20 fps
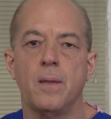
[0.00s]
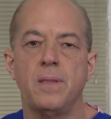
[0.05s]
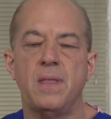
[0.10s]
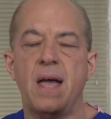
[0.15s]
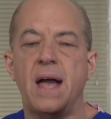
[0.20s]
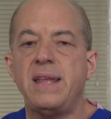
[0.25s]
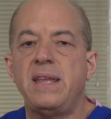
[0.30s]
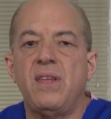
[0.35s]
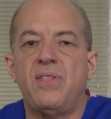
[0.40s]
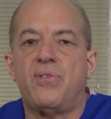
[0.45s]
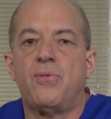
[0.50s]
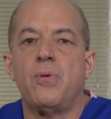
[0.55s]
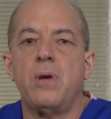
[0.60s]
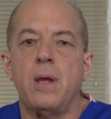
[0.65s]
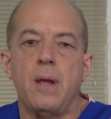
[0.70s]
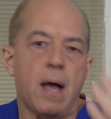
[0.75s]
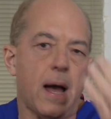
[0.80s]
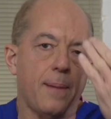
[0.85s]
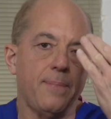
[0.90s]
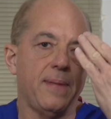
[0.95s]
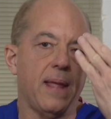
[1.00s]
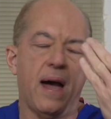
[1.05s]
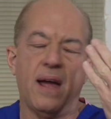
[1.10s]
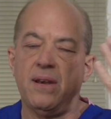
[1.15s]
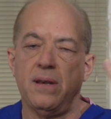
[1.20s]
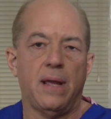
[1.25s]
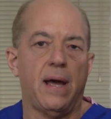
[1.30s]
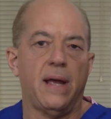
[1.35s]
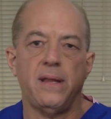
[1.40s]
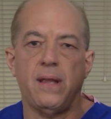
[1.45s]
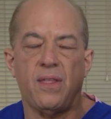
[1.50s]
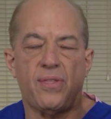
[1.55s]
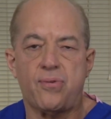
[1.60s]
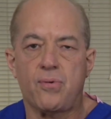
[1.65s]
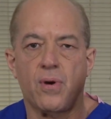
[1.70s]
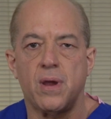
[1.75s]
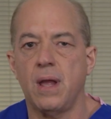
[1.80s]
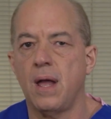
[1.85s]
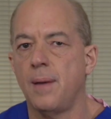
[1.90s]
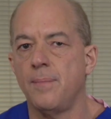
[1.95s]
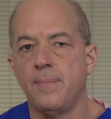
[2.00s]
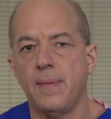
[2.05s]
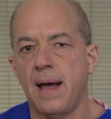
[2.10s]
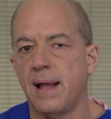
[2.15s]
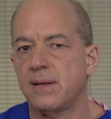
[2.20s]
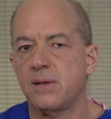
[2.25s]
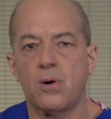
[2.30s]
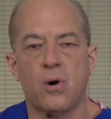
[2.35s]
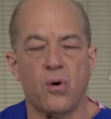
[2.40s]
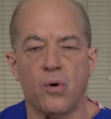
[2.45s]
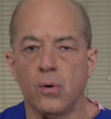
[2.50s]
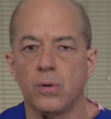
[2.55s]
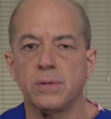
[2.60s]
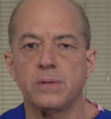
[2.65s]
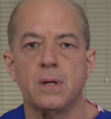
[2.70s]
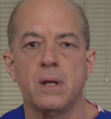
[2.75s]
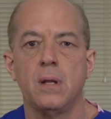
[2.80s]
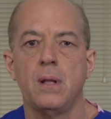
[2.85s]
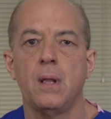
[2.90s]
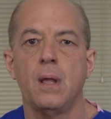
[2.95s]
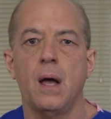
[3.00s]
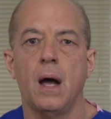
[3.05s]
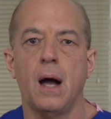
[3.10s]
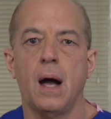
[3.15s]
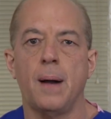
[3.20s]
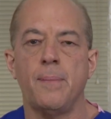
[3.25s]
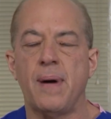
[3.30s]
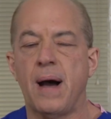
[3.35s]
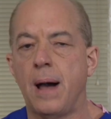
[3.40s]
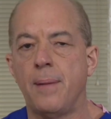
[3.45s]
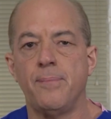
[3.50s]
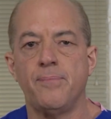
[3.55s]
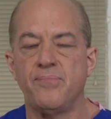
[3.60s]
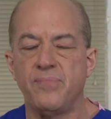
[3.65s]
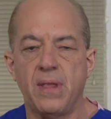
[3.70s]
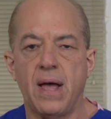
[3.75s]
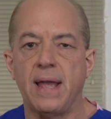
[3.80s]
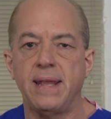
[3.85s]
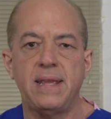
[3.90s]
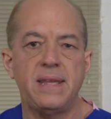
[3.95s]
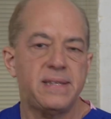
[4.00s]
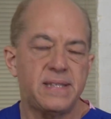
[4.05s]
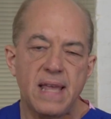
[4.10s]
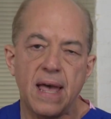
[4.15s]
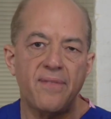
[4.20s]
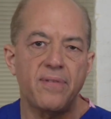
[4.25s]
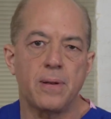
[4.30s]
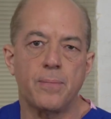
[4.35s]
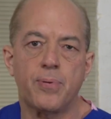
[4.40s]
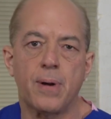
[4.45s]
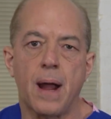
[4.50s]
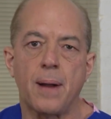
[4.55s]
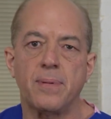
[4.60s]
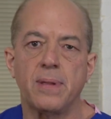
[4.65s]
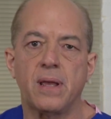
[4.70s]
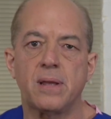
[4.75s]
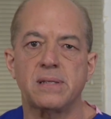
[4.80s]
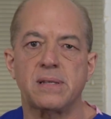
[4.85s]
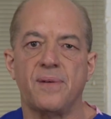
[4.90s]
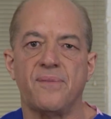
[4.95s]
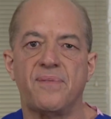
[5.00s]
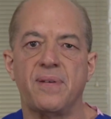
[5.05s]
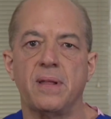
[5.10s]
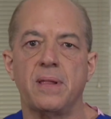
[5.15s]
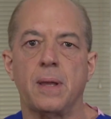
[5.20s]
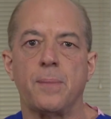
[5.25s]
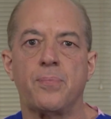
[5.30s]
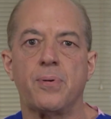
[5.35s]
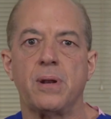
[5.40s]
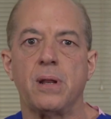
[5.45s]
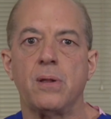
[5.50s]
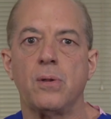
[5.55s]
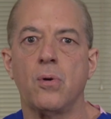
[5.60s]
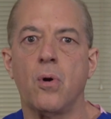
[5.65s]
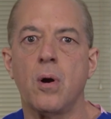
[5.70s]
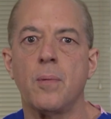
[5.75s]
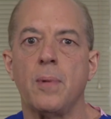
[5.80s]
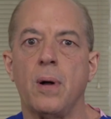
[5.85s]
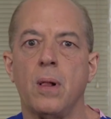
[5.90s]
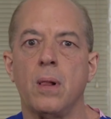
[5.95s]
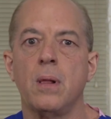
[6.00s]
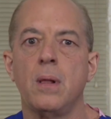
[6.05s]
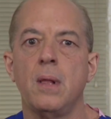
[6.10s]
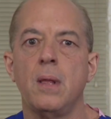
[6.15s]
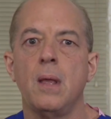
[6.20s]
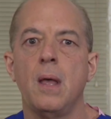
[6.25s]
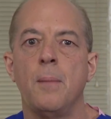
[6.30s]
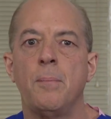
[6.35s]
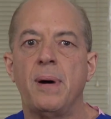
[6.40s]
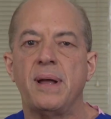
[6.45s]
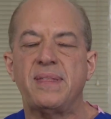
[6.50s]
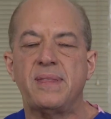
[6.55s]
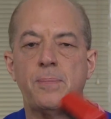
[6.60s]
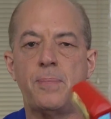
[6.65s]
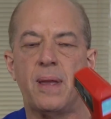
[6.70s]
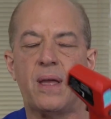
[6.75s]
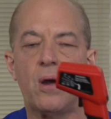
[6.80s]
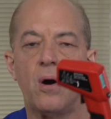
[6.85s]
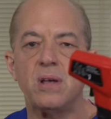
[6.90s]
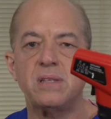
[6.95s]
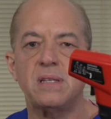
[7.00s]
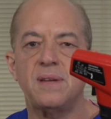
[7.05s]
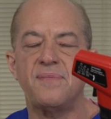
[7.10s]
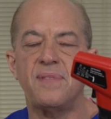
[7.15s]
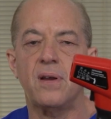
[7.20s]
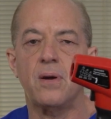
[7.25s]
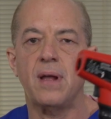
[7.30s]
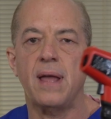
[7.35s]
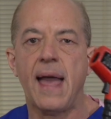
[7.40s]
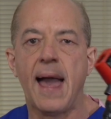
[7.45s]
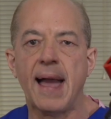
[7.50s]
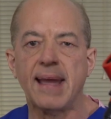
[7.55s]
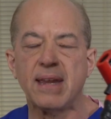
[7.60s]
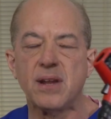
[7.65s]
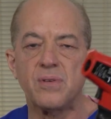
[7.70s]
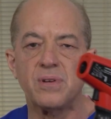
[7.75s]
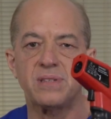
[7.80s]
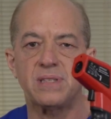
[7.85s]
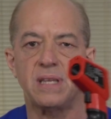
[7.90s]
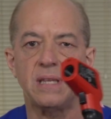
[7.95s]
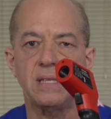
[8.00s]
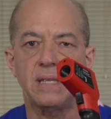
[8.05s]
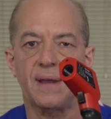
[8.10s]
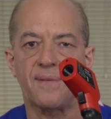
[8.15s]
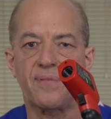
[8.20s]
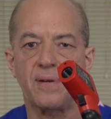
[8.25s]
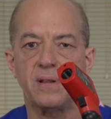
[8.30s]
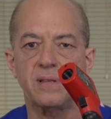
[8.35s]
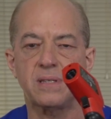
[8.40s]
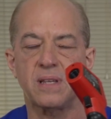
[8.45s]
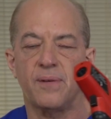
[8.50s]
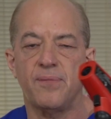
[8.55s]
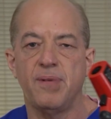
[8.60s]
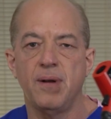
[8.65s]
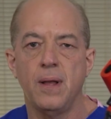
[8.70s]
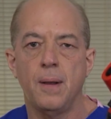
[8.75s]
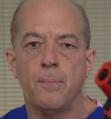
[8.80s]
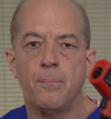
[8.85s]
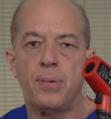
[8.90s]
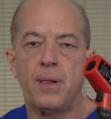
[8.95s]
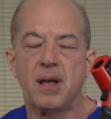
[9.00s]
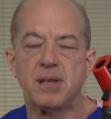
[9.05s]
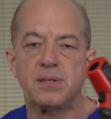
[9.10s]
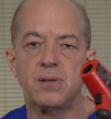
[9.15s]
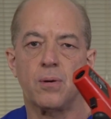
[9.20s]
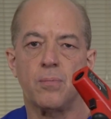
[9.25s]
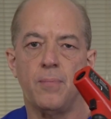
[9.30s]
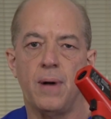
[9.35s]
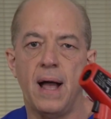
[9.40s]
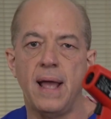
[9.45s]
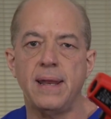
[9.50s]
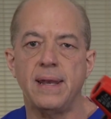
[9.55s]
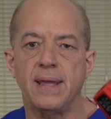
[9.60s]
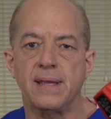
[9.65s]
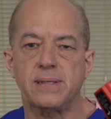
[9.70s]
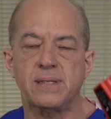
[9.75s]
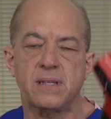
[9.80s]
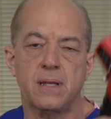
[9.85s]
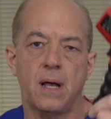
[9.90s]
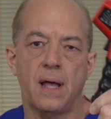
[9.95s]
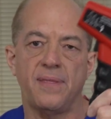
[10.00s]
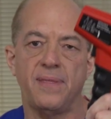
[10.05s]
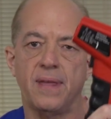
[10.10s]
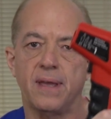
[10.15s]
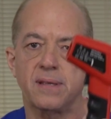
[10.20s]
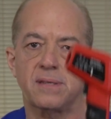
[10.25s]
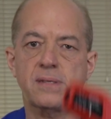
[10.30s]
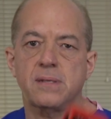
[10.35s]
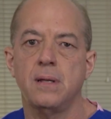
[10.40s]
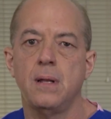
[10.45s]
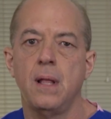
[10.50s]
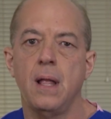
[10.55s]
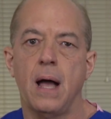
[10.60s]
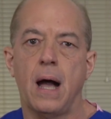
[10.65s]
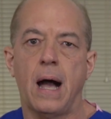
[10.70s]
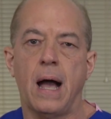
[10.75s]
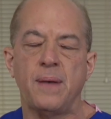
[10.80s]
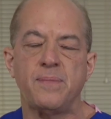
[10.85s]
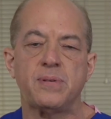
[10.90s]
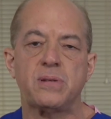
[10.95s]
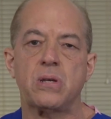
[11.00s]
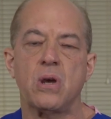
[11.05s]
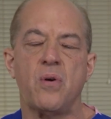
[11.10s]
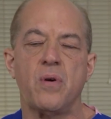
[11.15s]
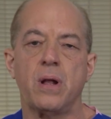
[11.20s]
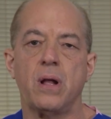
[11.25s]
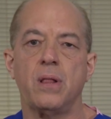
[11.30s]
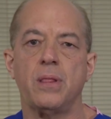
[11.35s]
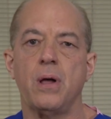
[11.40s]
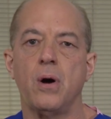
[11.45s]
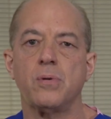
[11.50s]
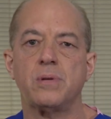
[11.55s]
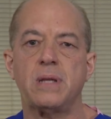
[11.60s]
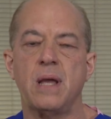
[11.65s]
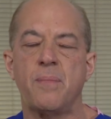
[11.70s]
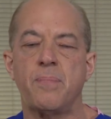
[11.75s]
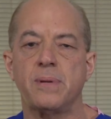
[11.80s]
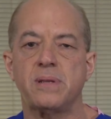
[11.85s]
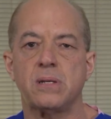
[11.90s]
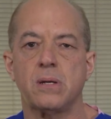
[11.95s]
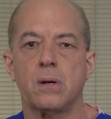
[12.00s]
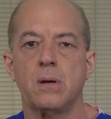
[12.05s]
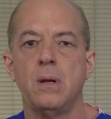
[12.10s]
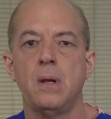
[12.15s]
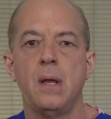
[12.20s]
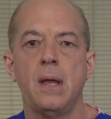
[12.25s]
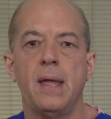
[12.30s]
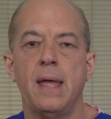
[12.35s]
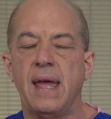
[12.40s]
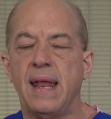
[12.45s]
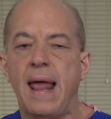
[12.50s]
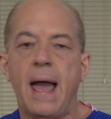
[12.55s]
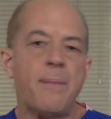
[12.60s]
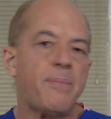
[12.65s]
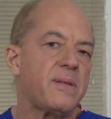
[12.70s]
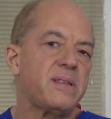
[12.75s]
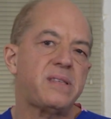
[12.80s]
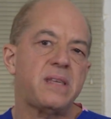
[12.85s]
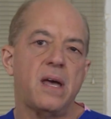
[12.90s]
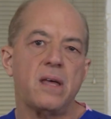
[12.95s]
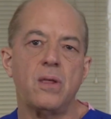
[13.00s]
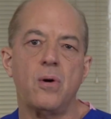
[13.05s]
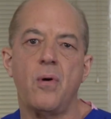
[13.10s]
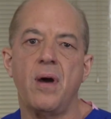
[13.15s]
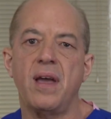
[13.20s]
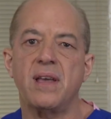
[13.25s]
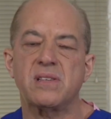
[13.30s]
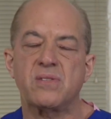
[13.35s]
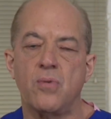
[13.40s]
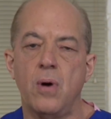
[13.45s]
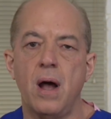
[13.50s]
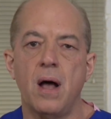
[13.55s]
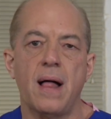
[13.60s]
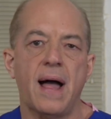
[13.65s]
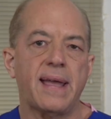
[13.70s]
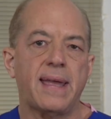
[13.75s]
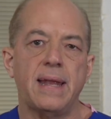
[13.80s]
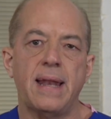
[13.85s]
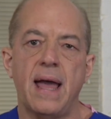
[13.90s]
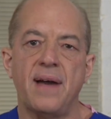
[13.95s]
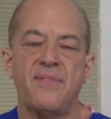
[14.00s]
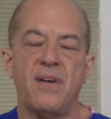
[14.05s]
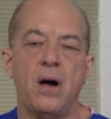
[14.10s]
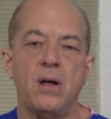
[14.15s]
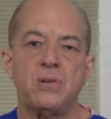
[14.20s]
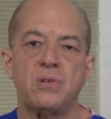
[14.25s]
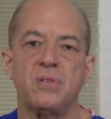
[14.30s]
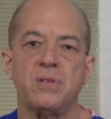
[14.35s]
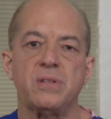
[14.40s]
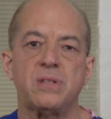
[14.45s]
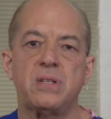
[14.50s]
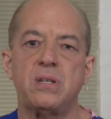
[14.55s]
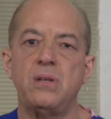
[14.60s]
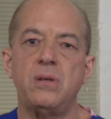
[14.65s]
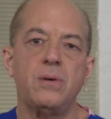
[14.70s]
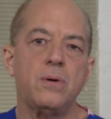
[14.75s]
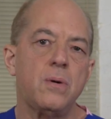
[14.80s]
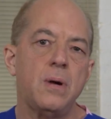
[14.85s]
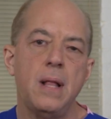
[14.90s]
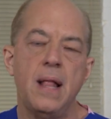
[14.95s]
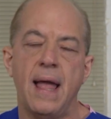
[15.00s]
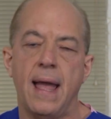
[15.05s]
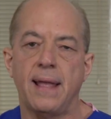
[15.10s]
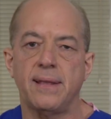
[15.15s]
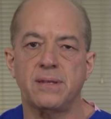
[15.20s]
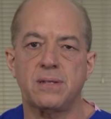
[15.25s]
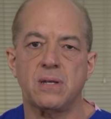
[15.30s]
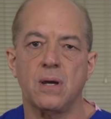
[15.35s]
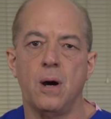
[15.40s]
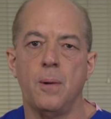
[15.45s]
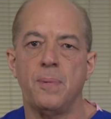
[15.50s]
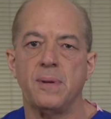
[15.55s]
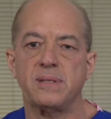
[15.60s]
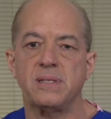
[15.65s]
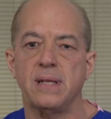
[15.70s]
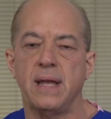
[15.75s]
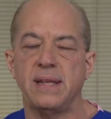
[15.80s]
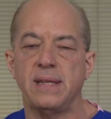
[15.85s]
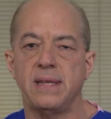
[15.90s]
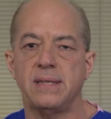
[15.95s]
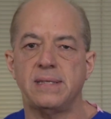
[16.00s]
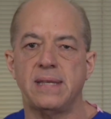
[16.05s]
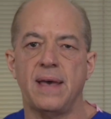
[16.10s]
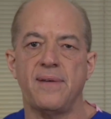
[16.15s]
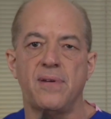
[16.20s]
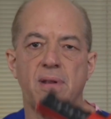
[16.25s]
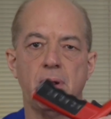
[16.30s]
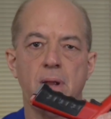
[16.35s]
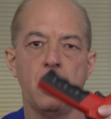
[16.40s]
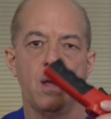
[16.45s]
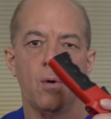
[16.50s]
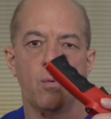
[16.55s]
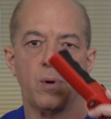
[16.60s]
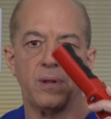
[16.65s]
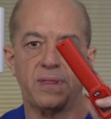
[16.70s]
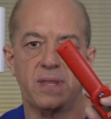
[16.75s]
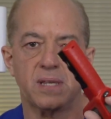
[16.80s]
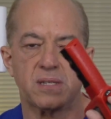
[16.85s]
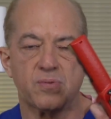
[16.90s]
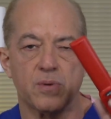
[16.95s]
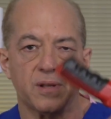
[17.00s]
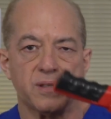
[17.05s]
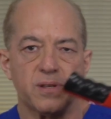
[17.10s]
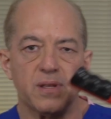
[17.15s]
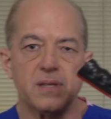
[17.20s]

93, I'm not 93, I'm not cold. I'm 97 probably, because I'm feeling pretty normal. But because of the accuracy difference of plus or minus on this, I'm showing a low temperature. It happens the other way as well. I could have 102 and show up as 97 with this one.